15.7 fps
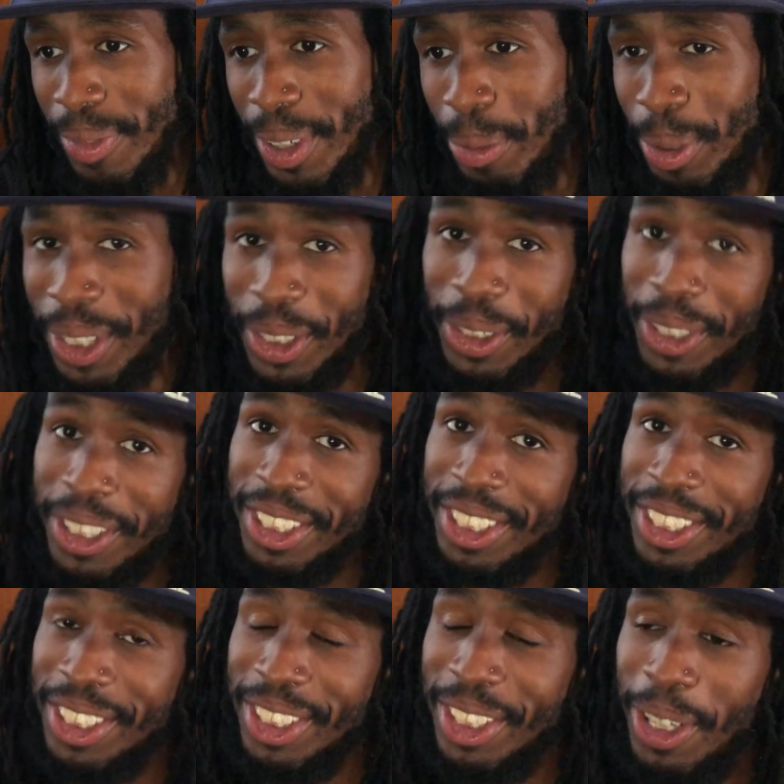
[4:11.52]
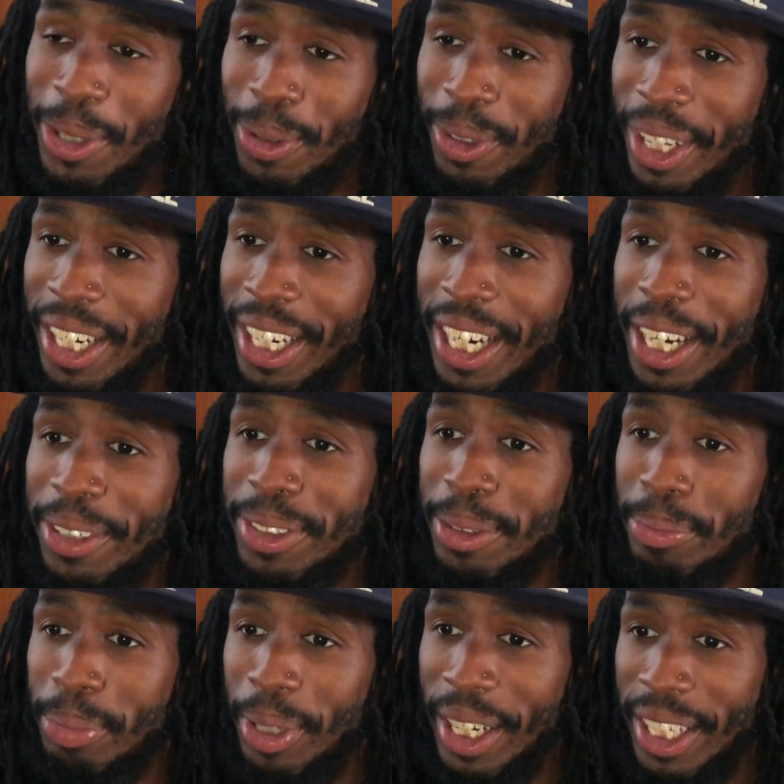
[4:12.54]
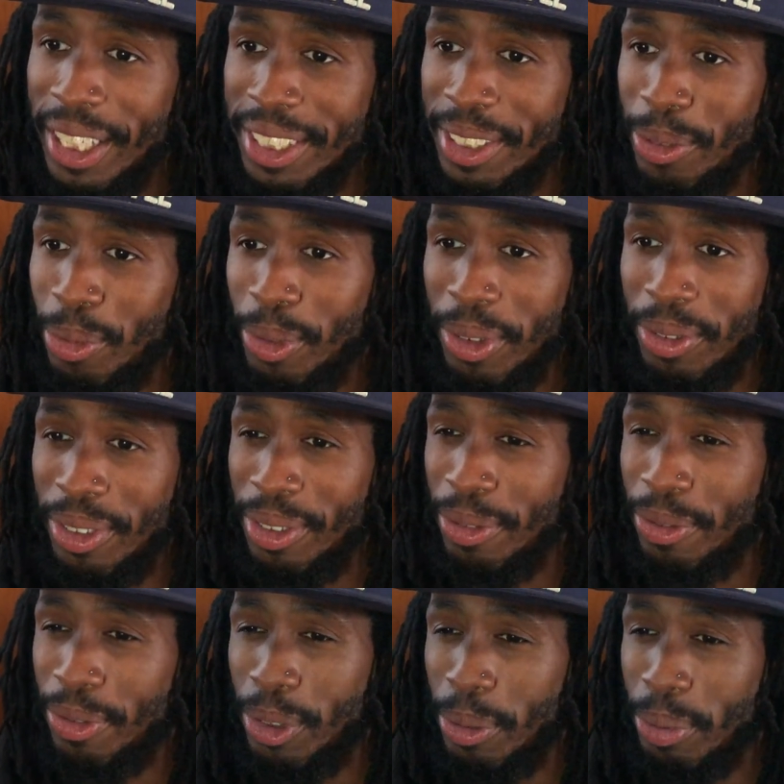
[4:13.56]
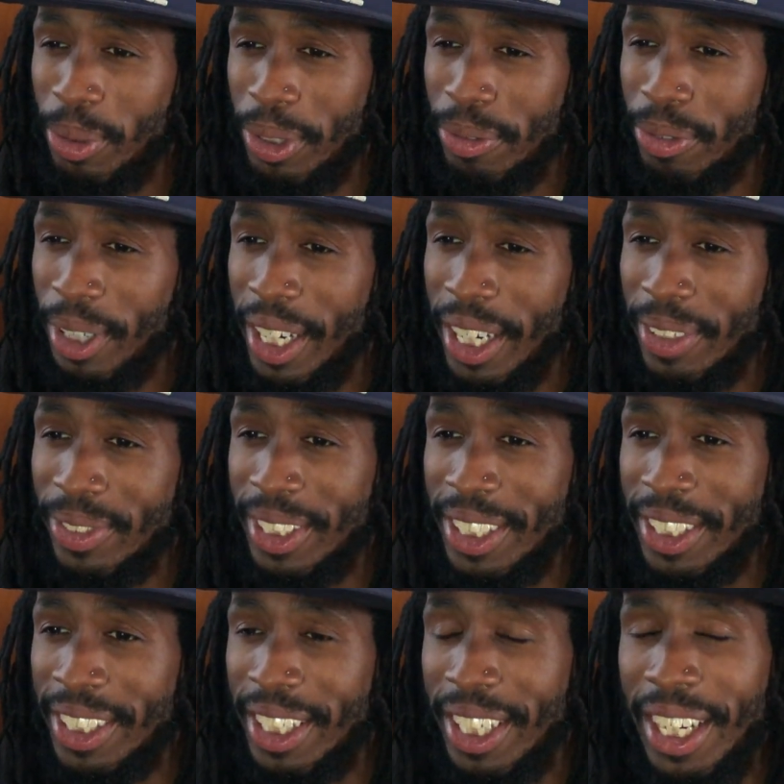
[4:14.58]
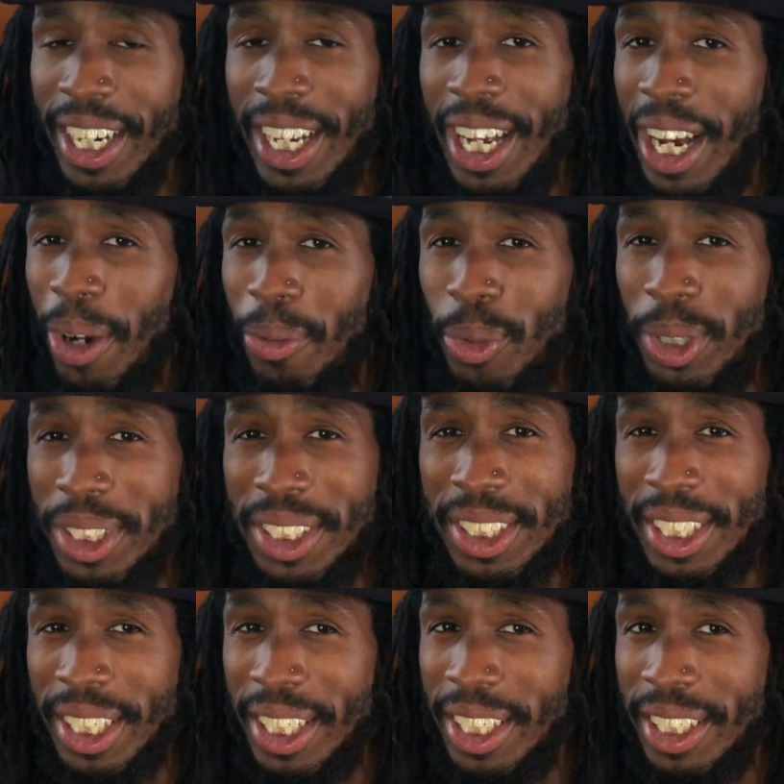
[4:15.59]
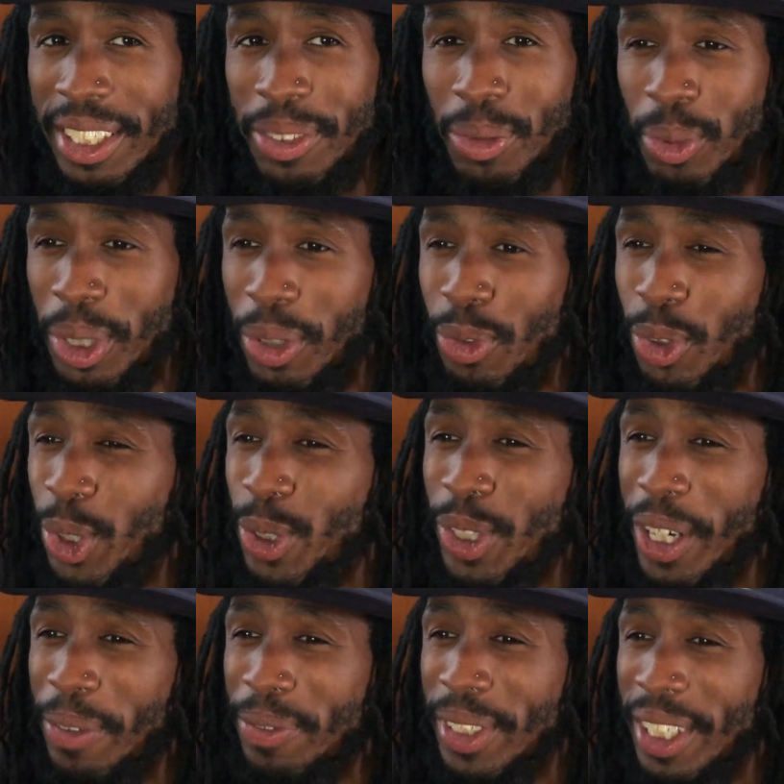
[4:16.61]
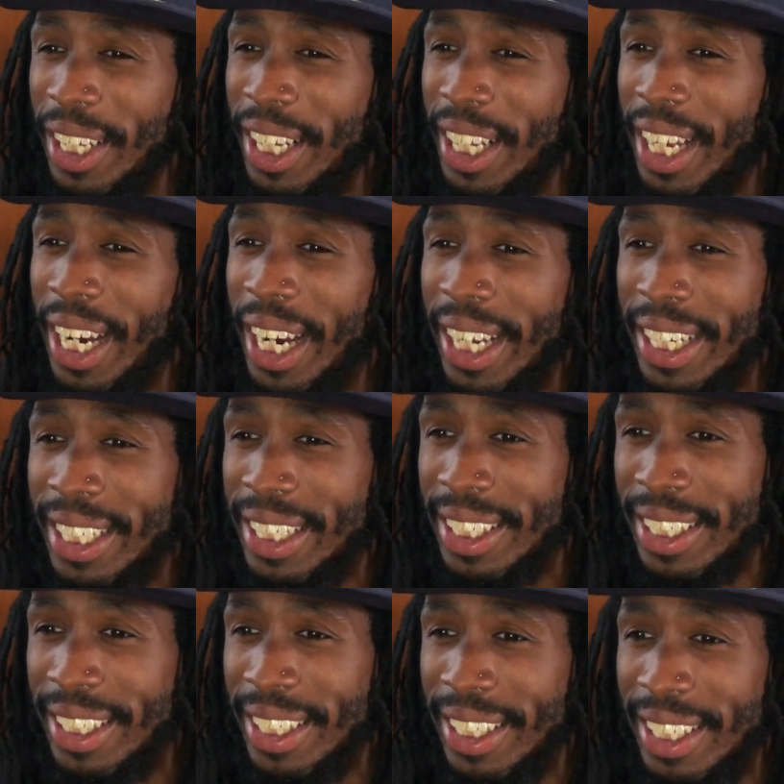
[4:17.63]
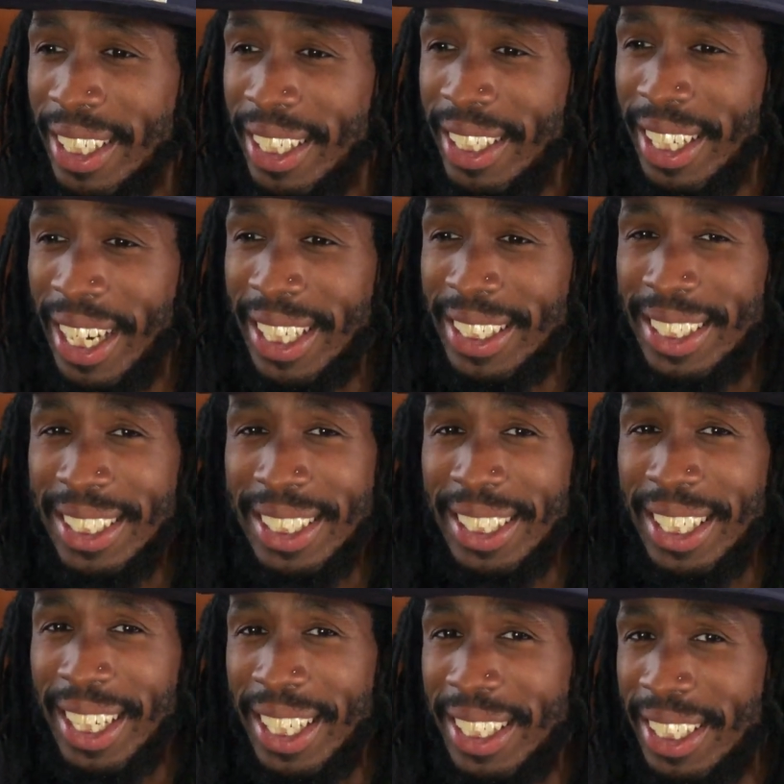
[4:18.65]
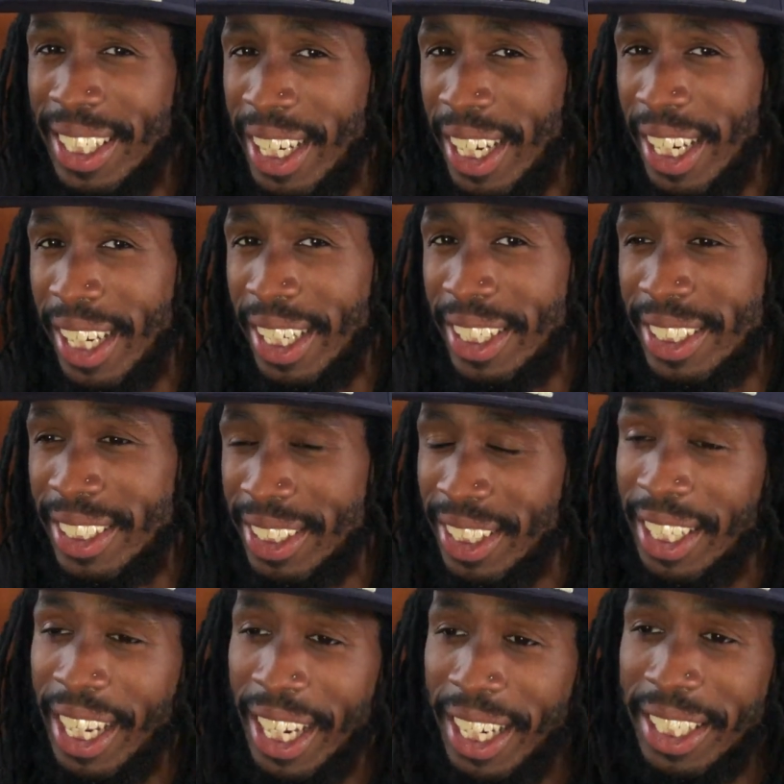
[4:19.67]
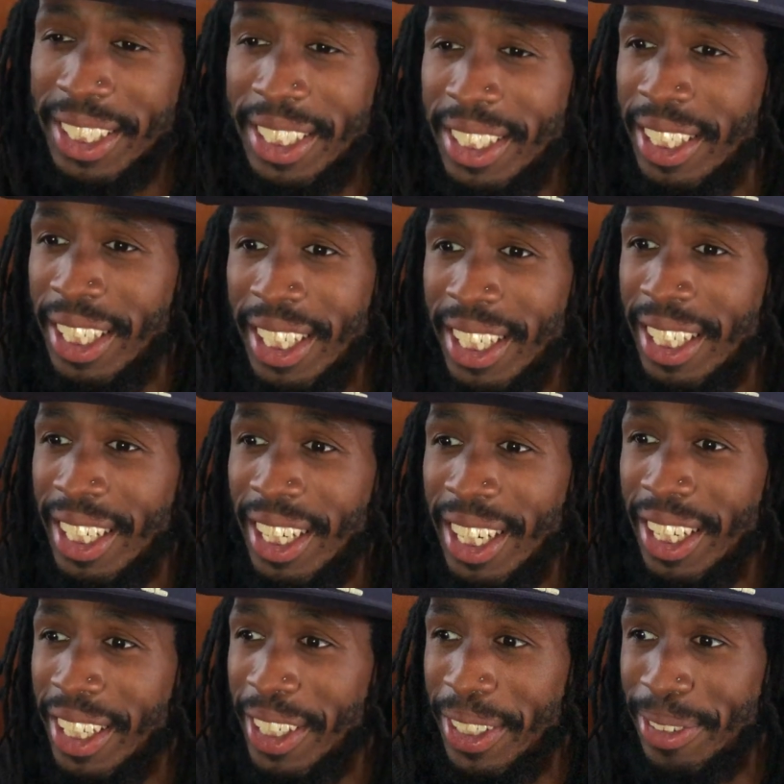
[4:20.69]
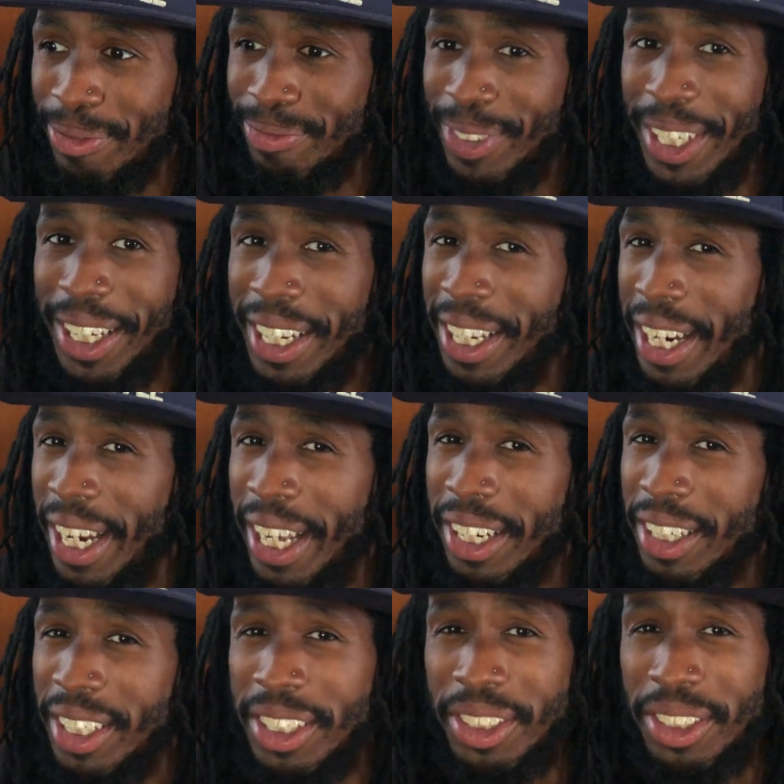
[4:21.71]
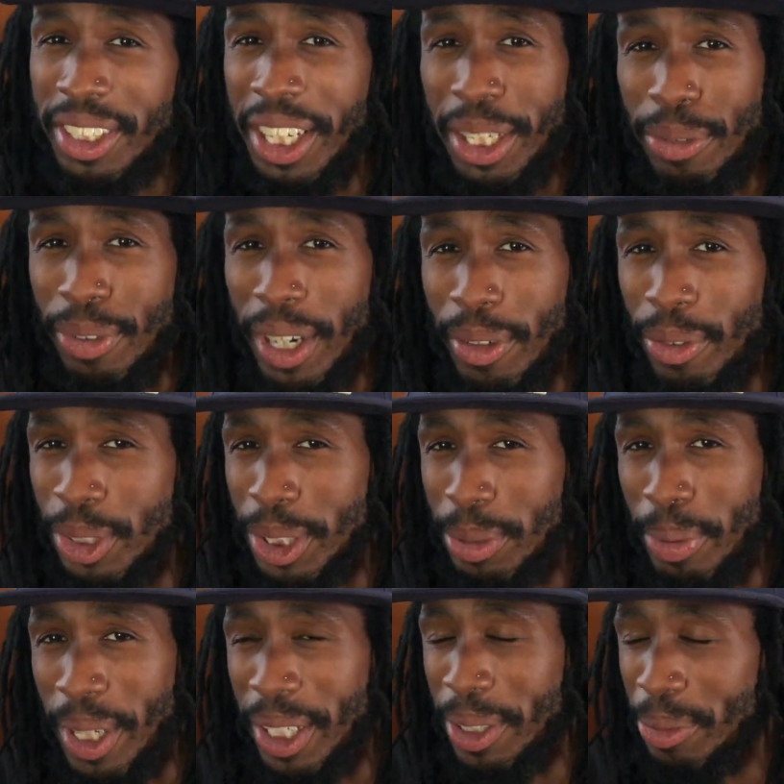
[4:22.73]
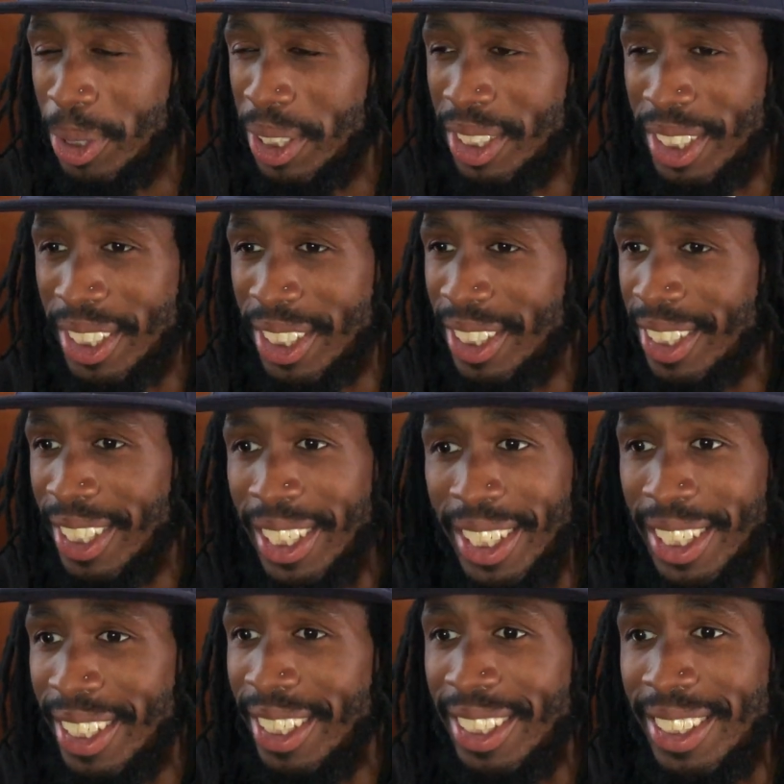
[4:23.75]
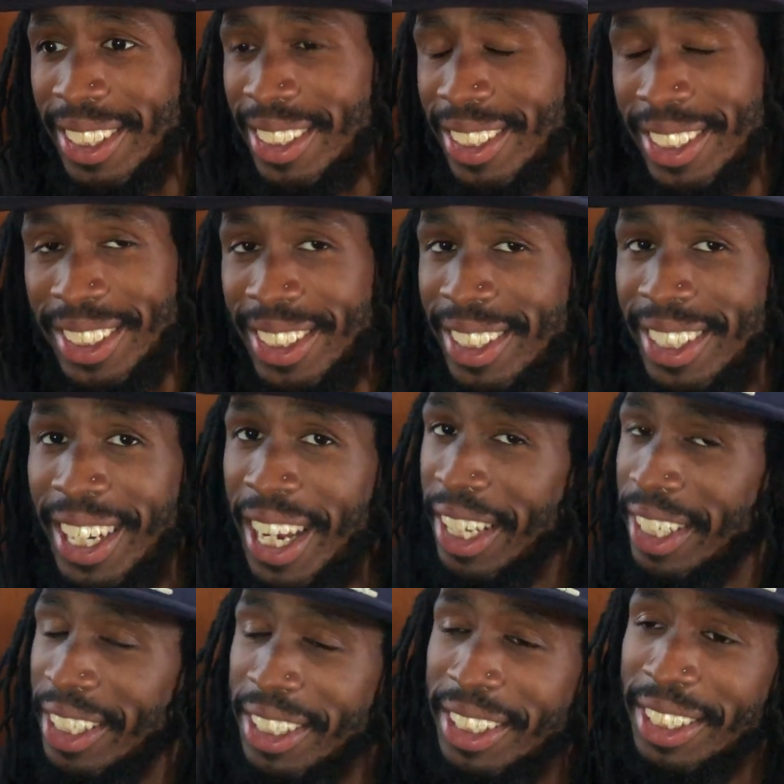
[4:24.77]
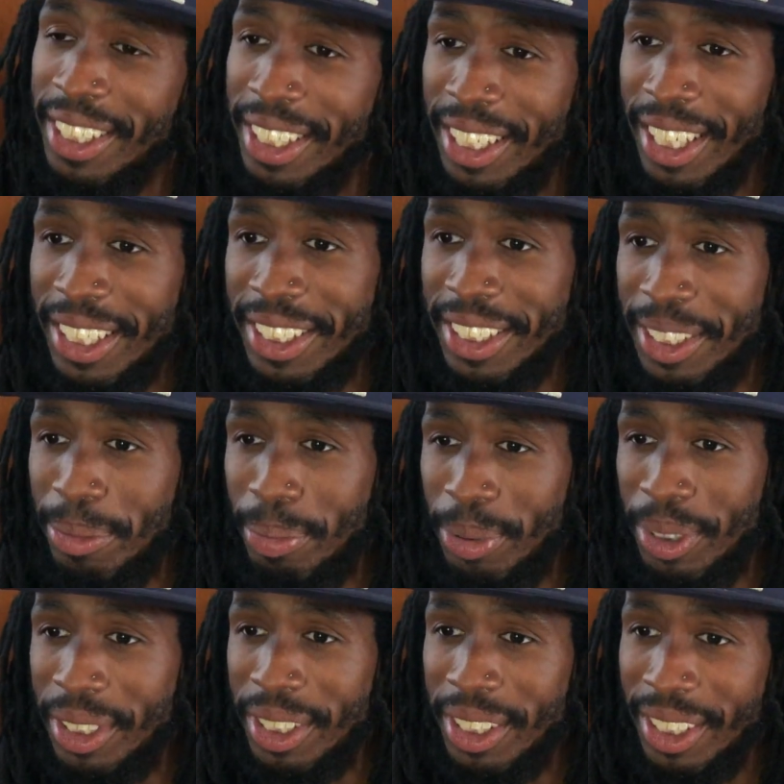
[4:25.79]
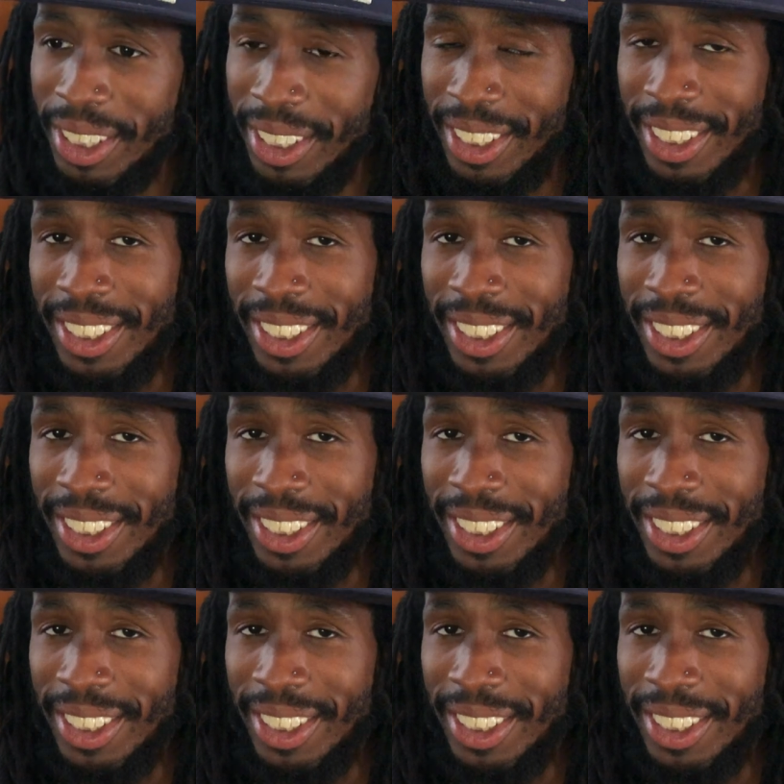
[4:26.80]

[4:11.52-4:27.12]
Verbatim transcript: but the car's just slow. Like out the box, the the 4.5 liter. I want to say when it rolled off the lot in 1989. It's a 90. Uh, it had 185 horsepower, which is not anything. Like, it's a pretty...